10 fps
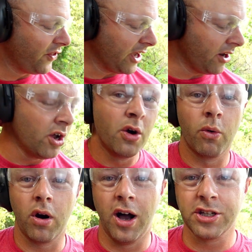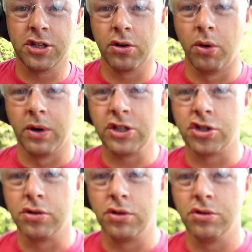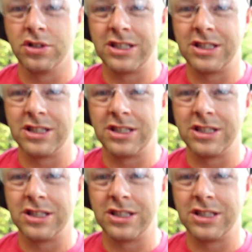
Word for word: then we're also going to use